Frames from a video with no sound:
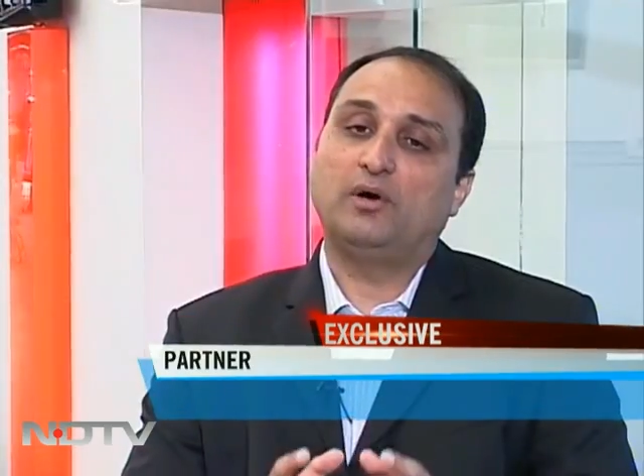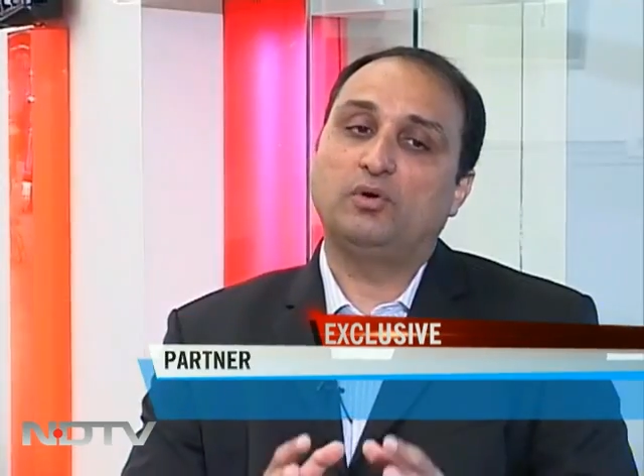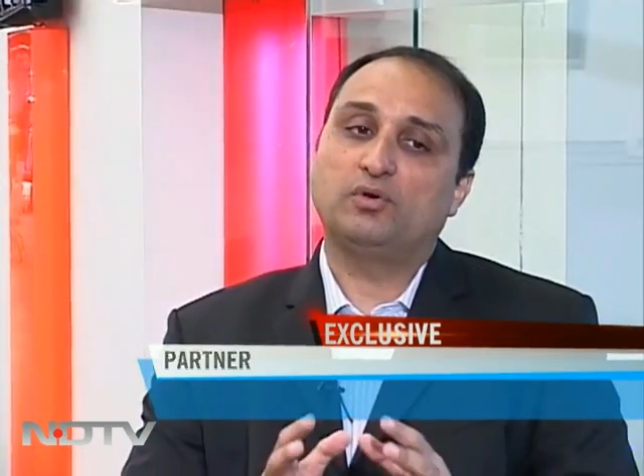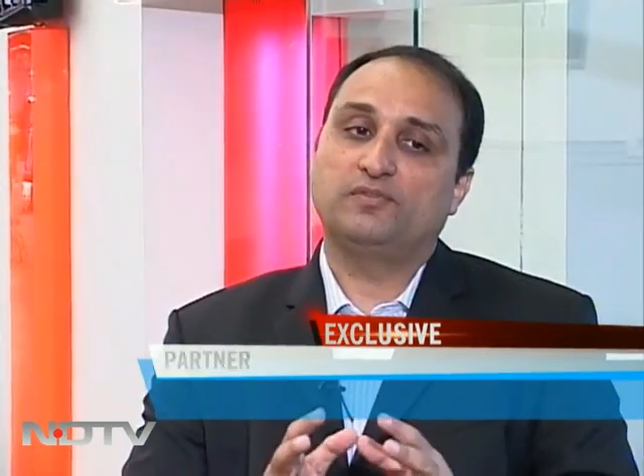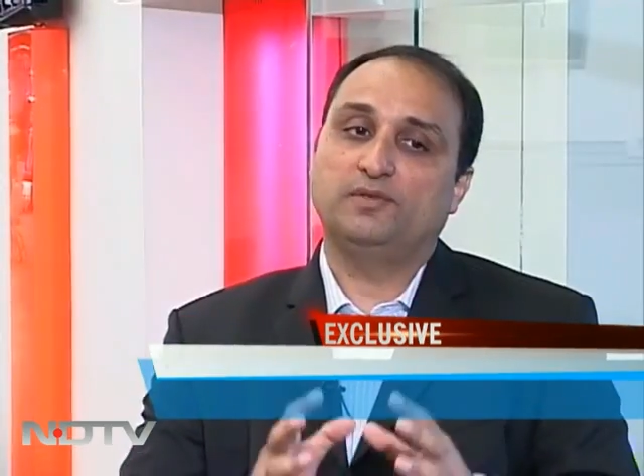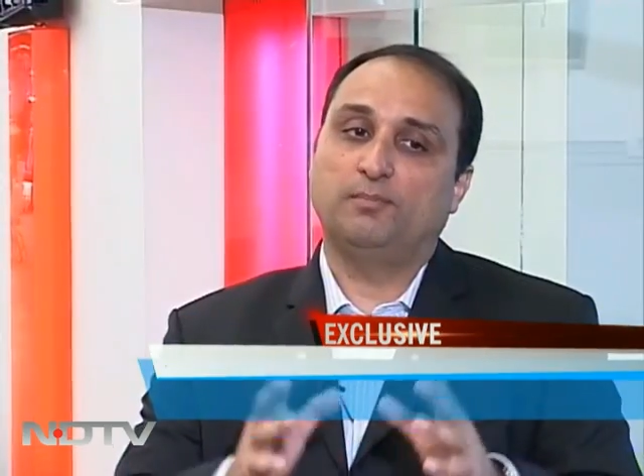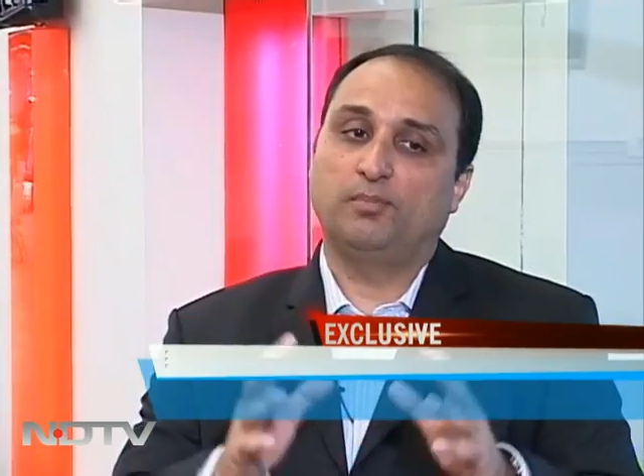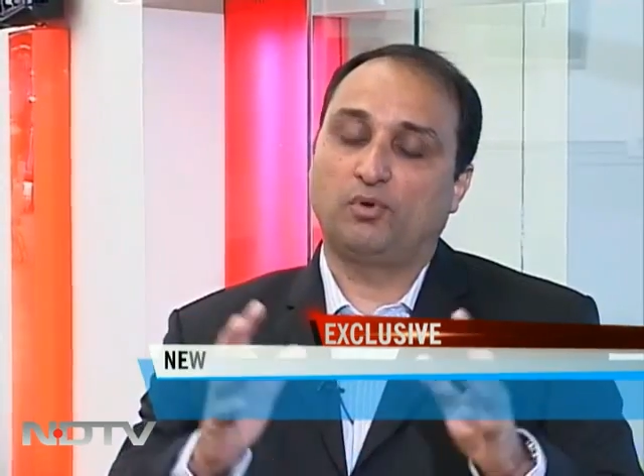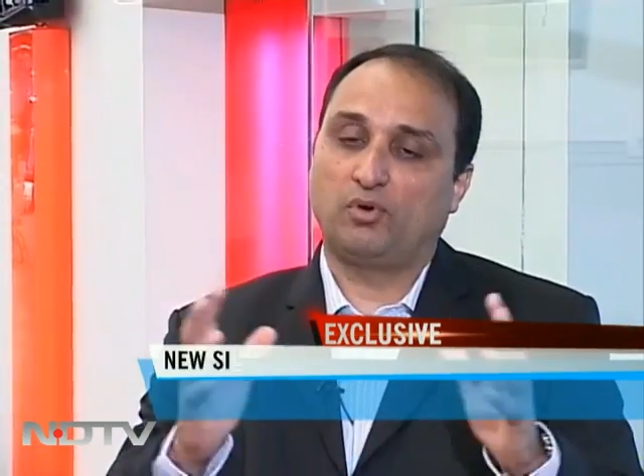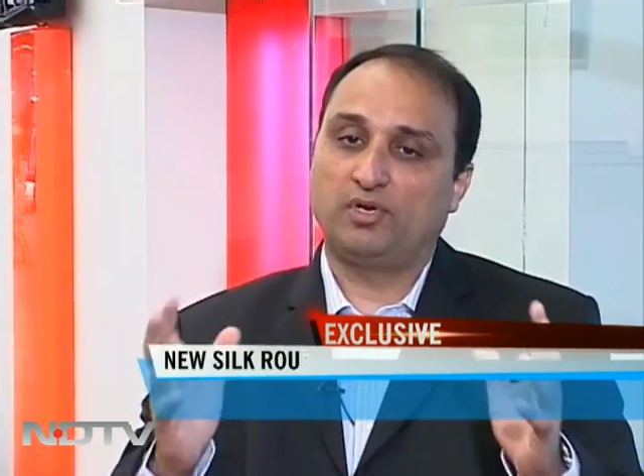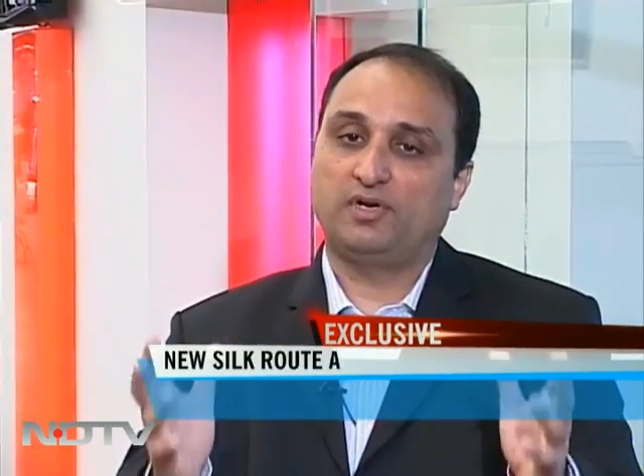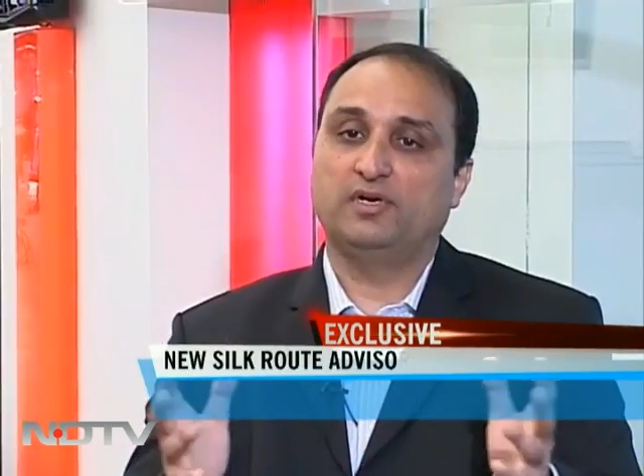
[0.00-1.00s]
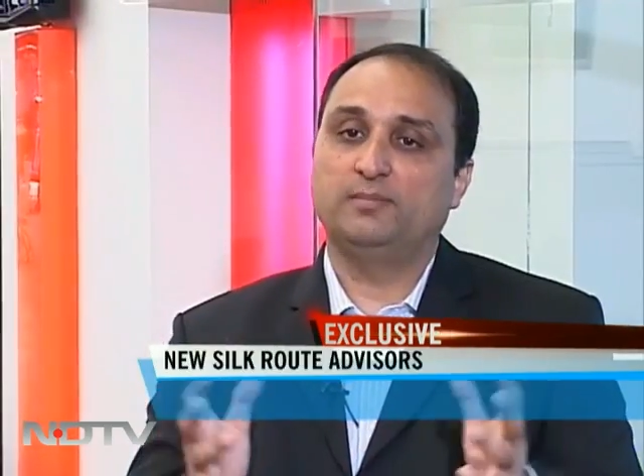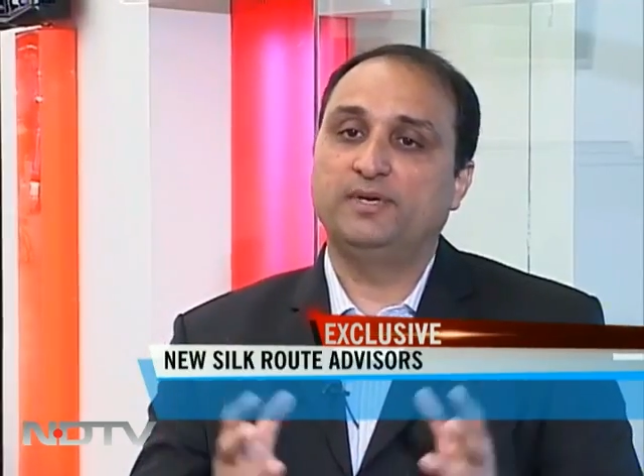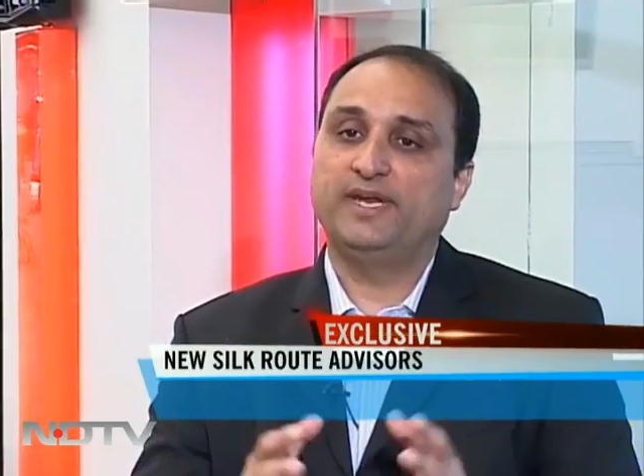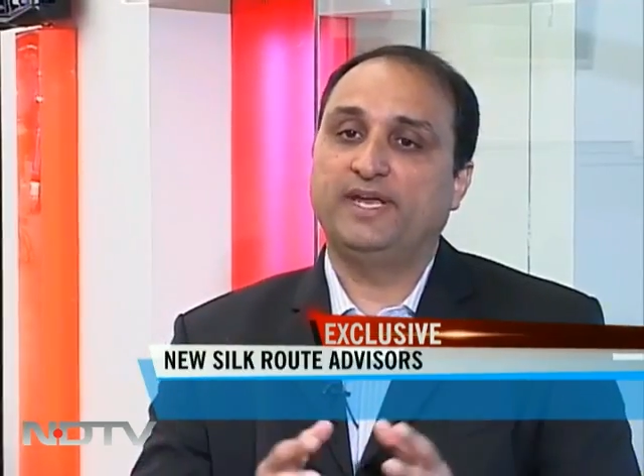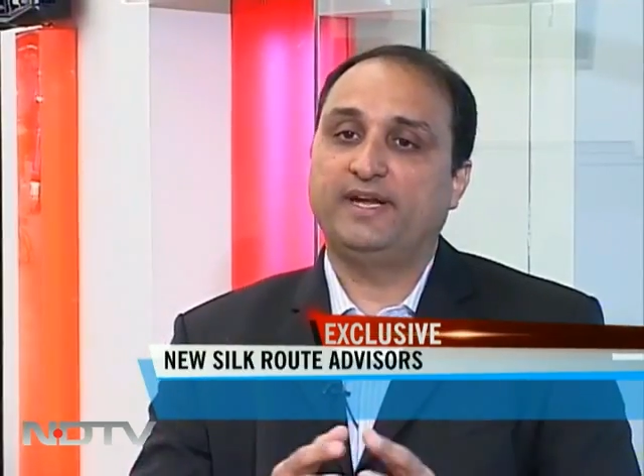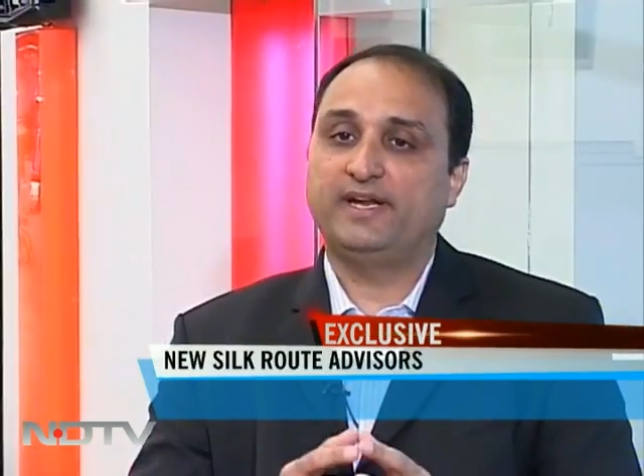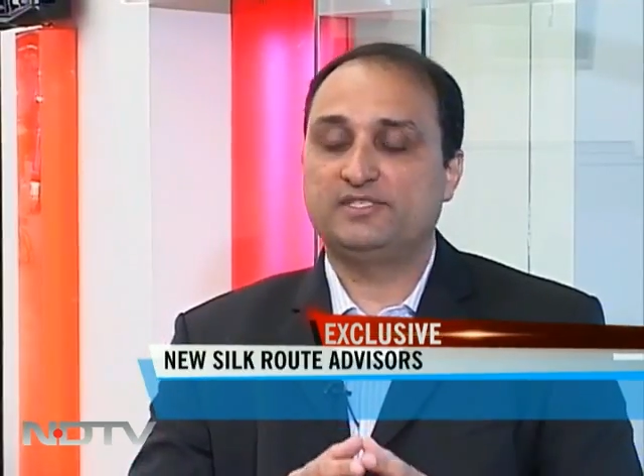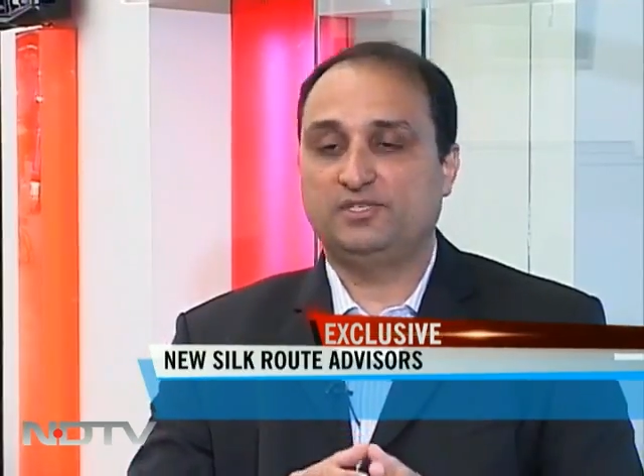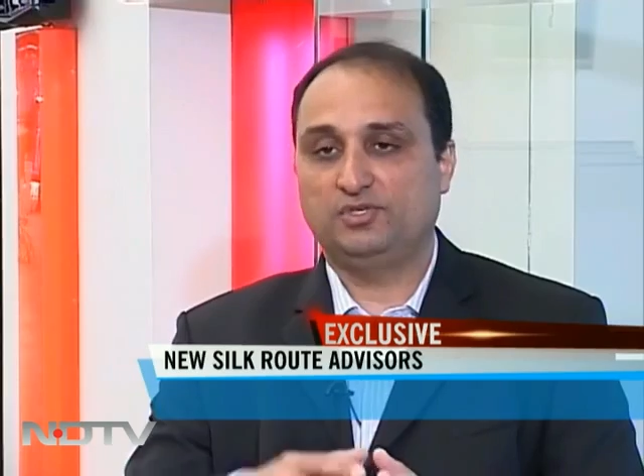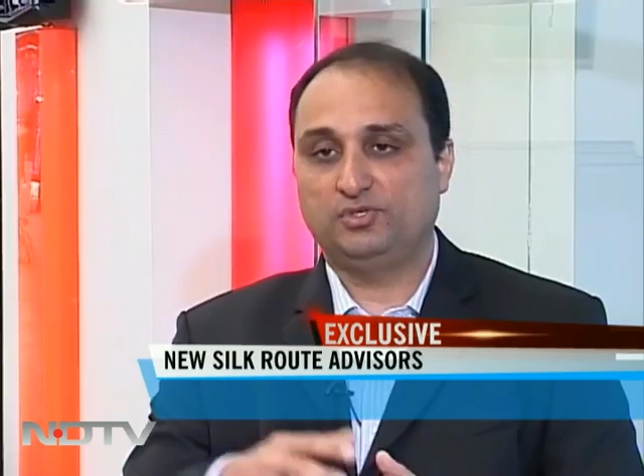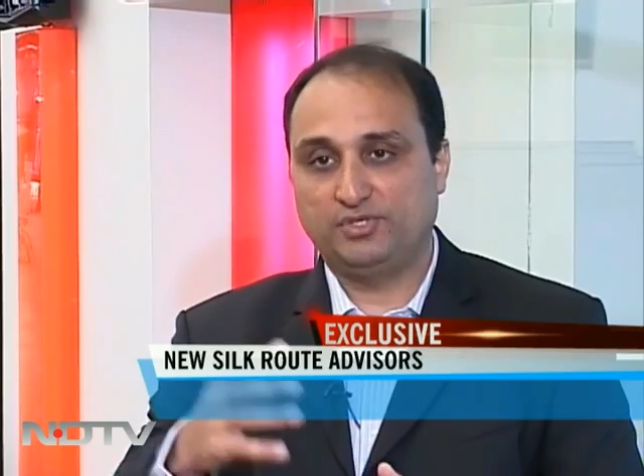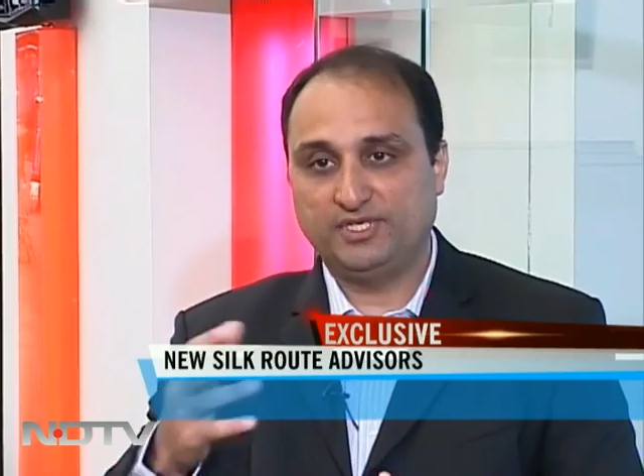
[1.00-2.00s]
out of the broader urban areas
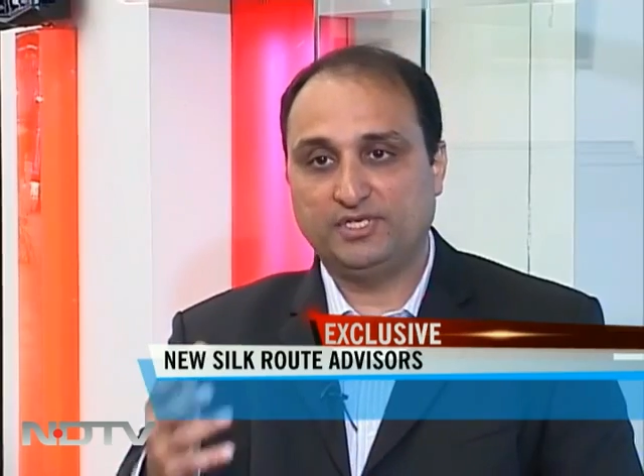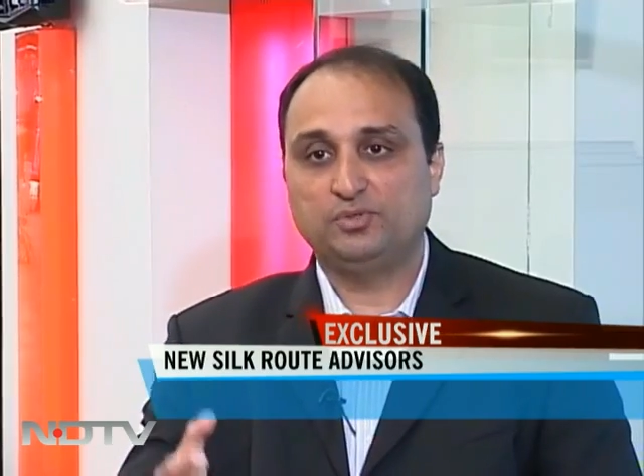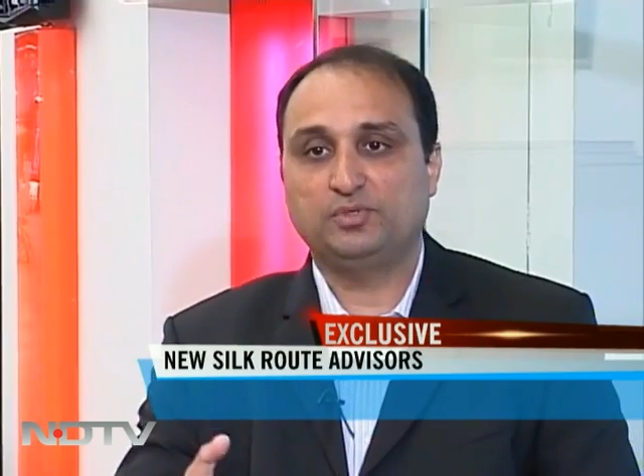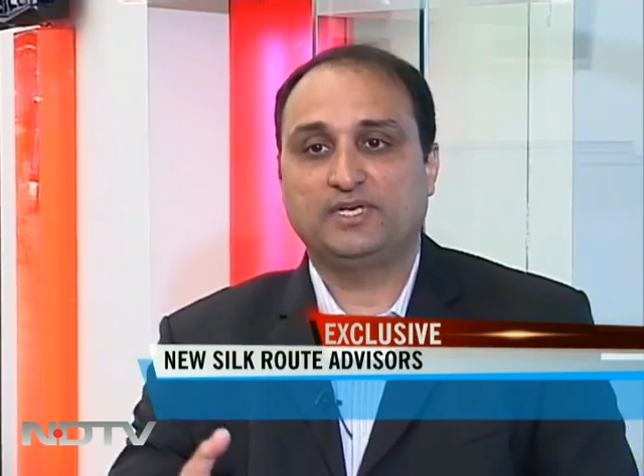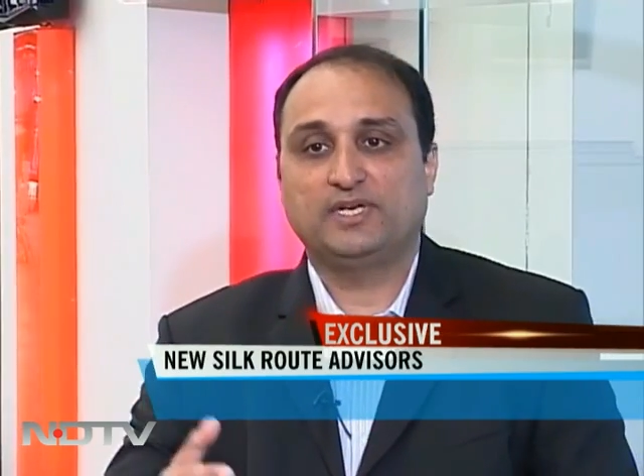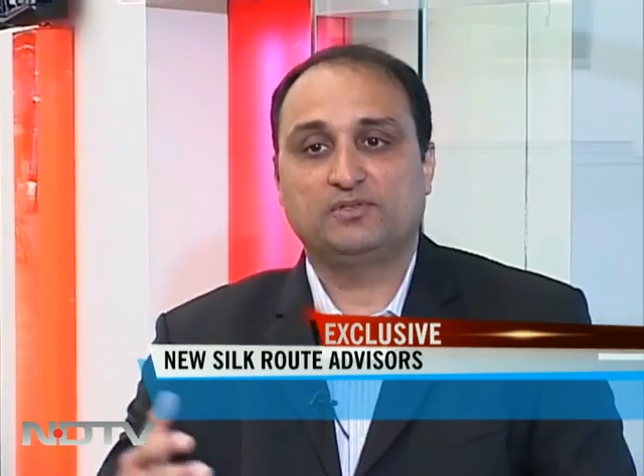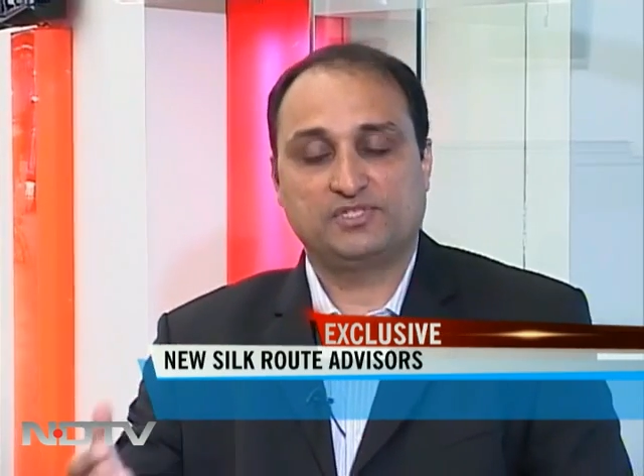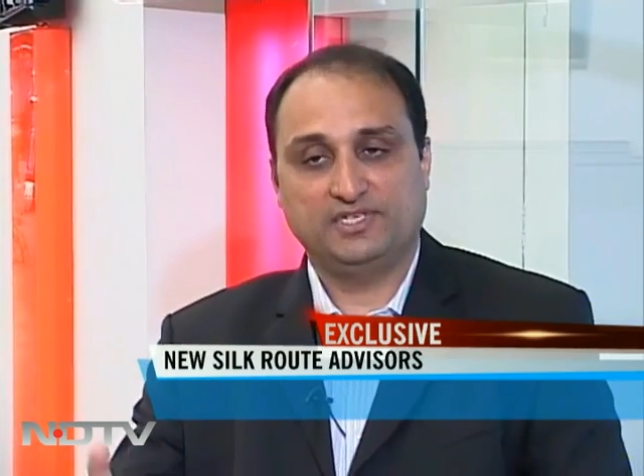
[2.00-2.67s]
into tier 2 towns,